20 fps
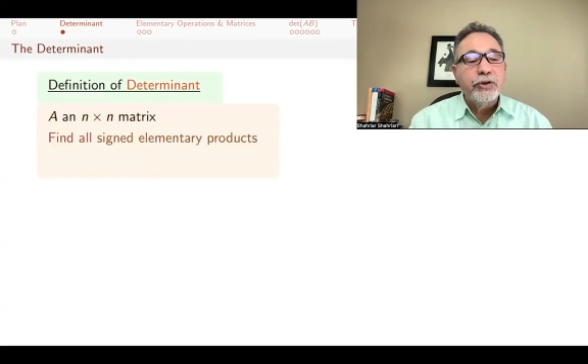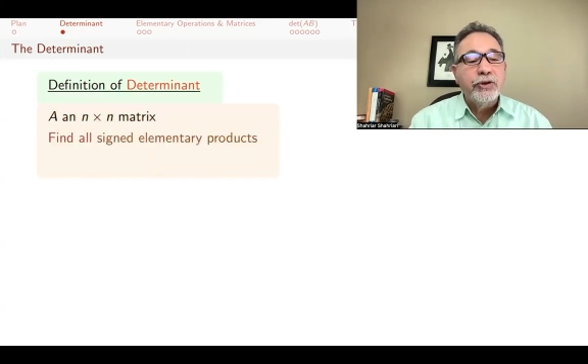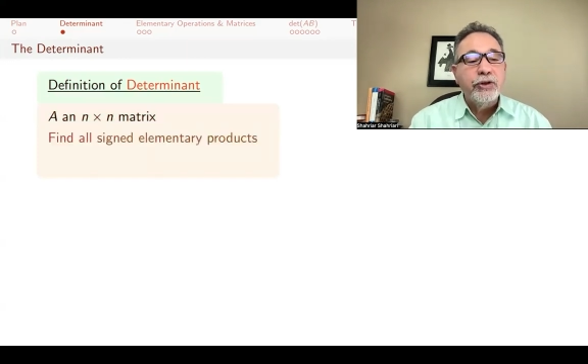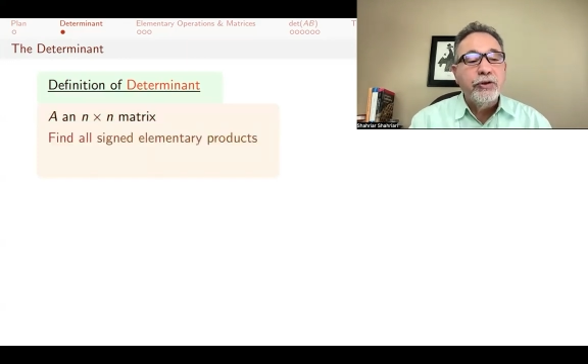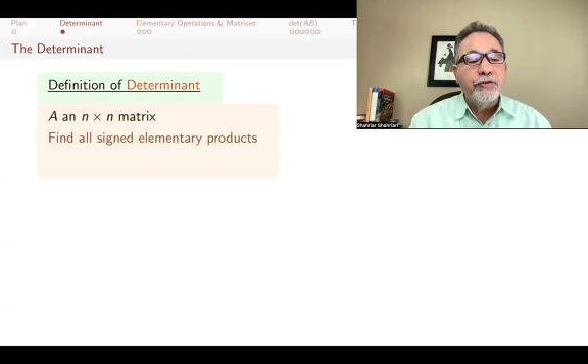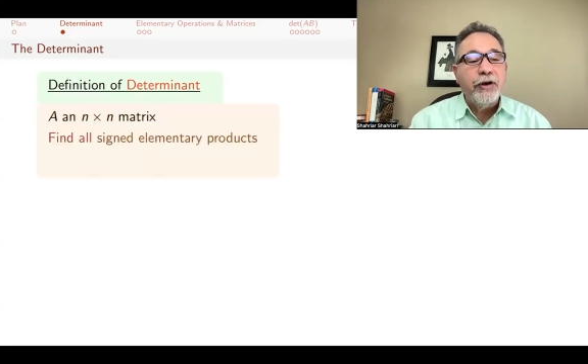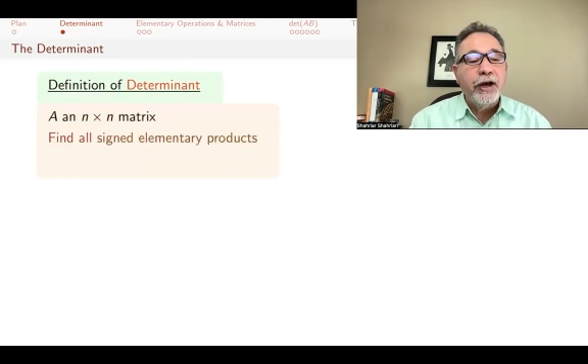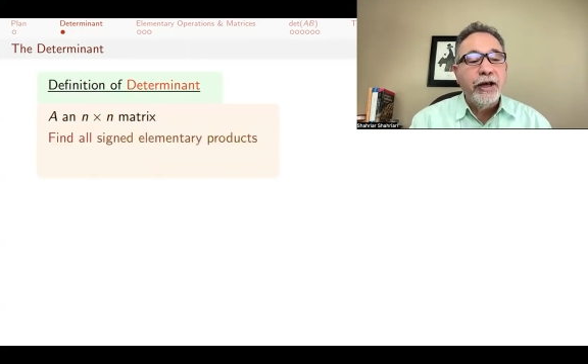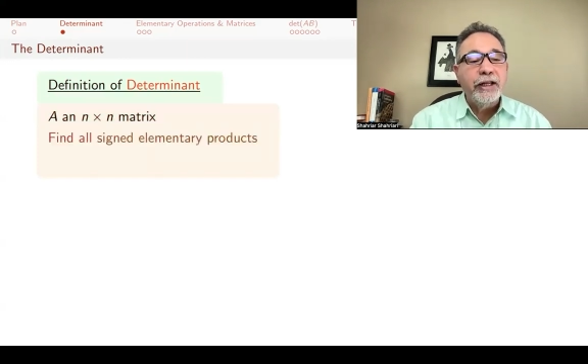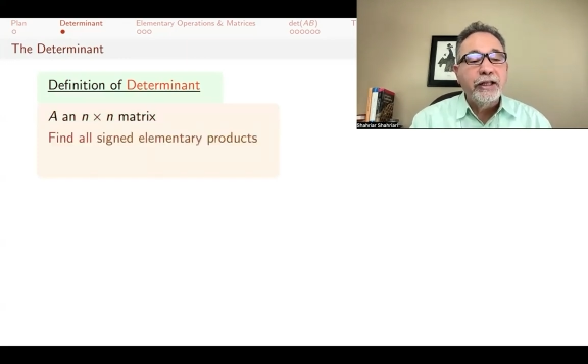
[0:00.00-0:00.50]
to
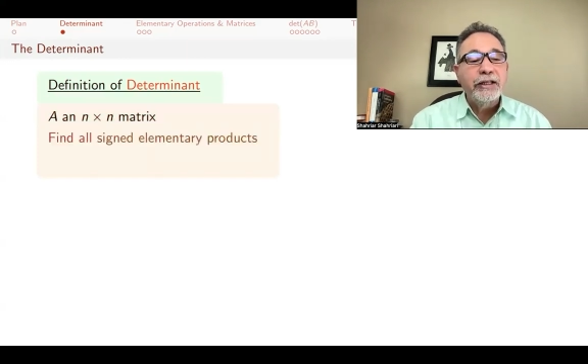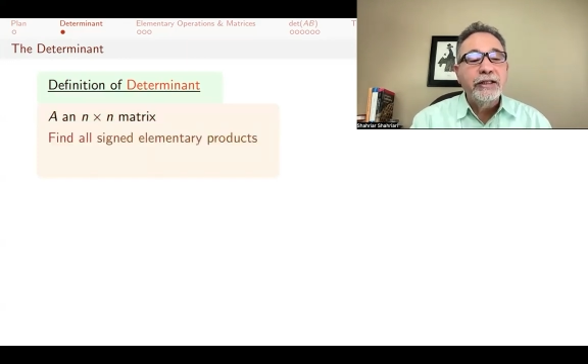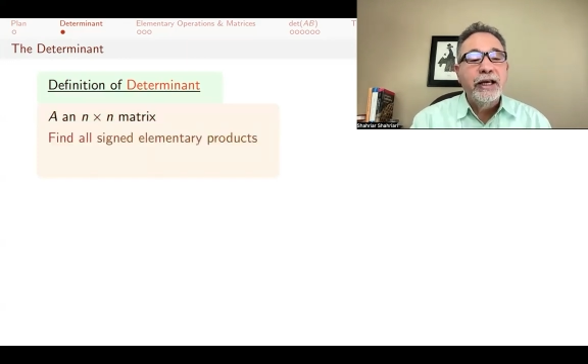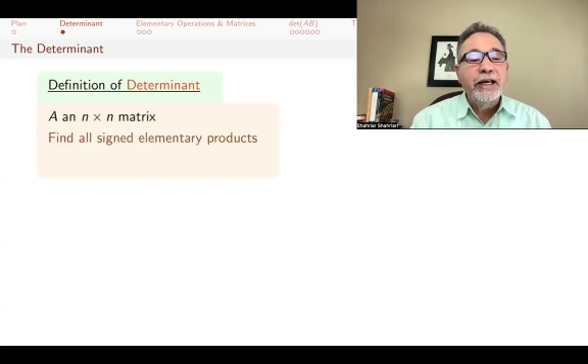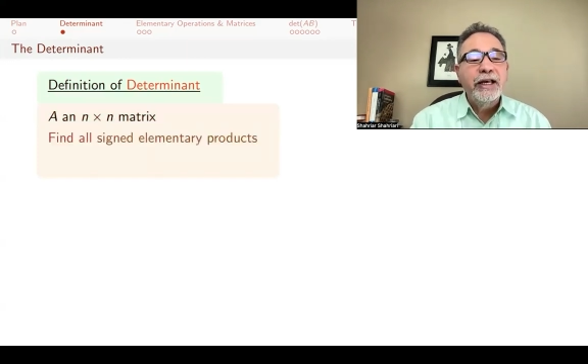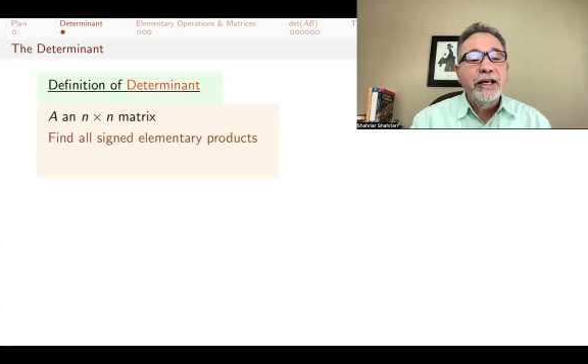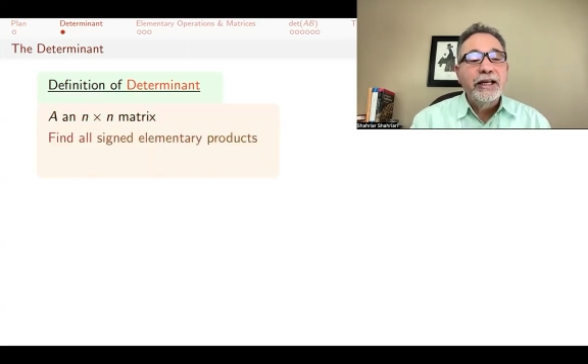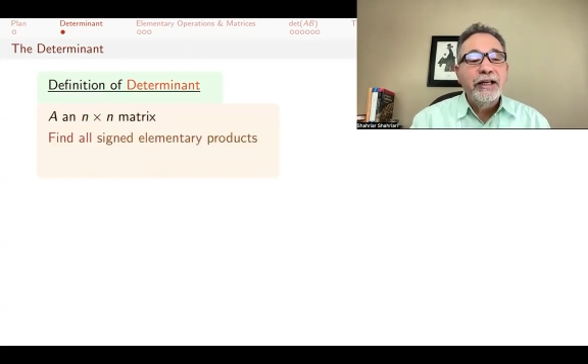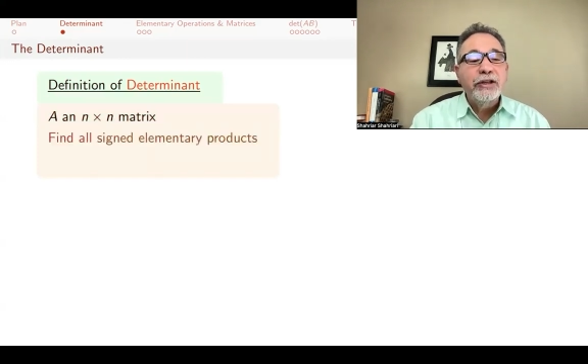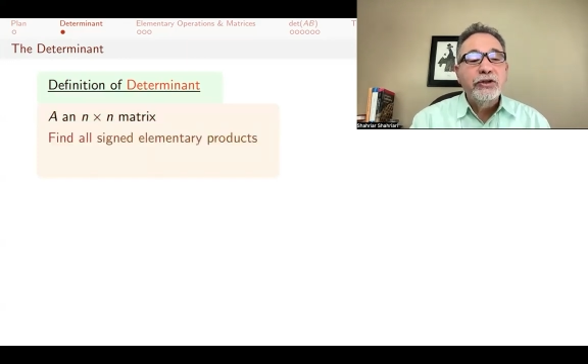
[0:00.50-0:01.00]
define it,
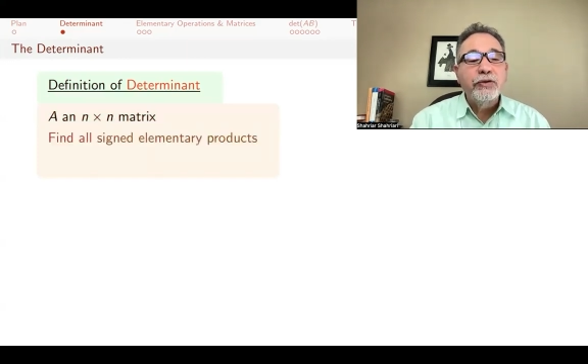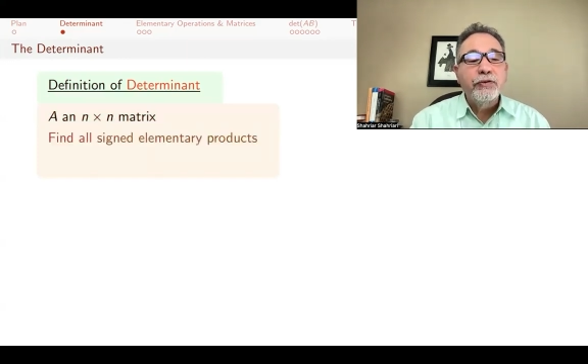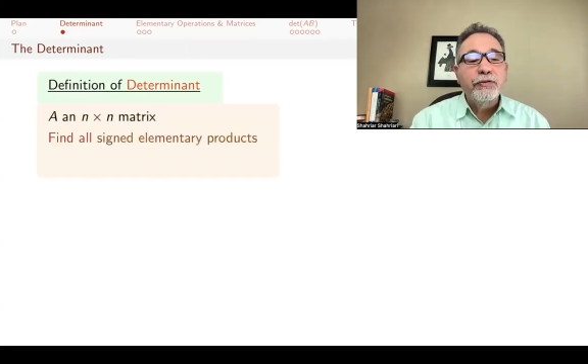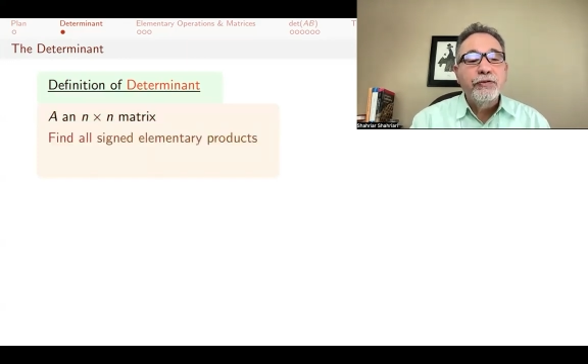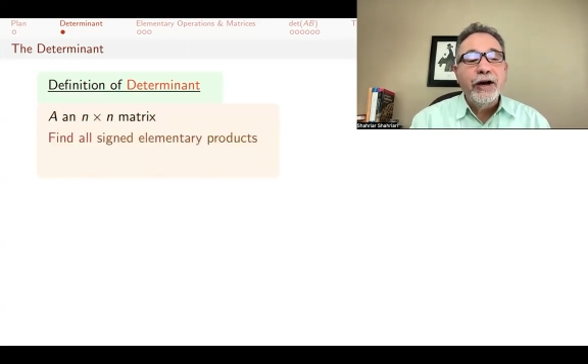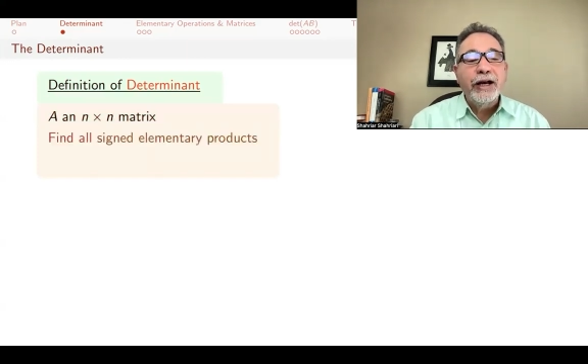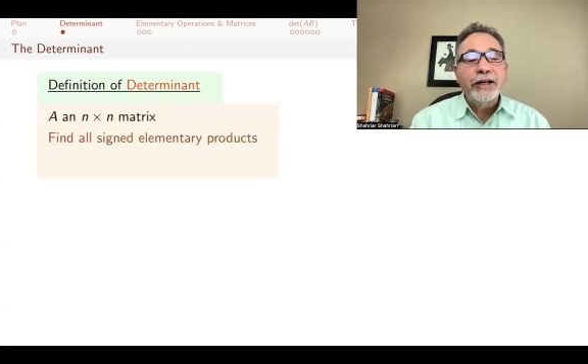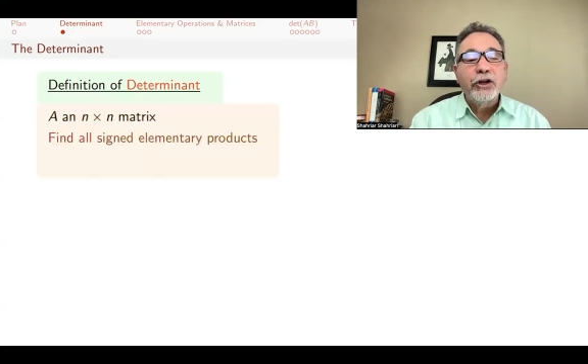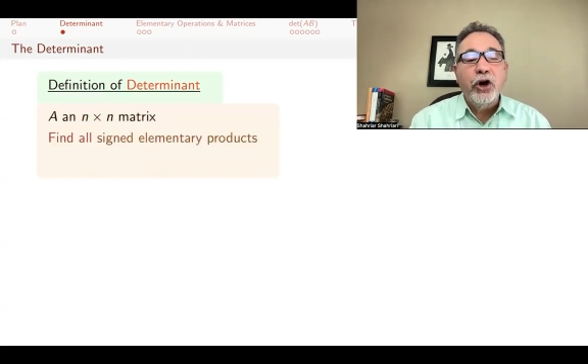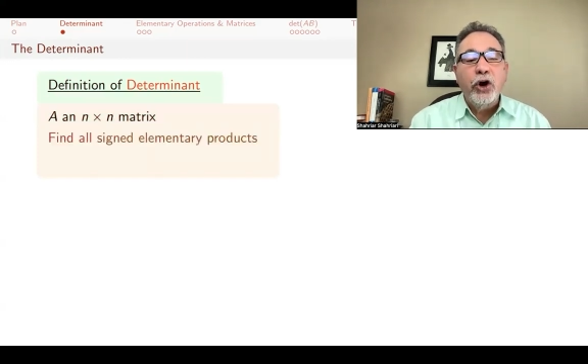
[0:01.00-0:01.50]
is to
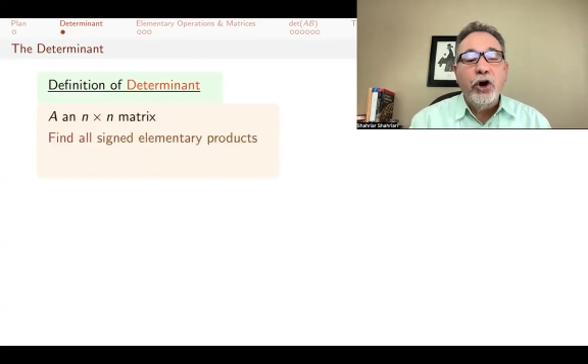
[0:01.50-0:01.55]
find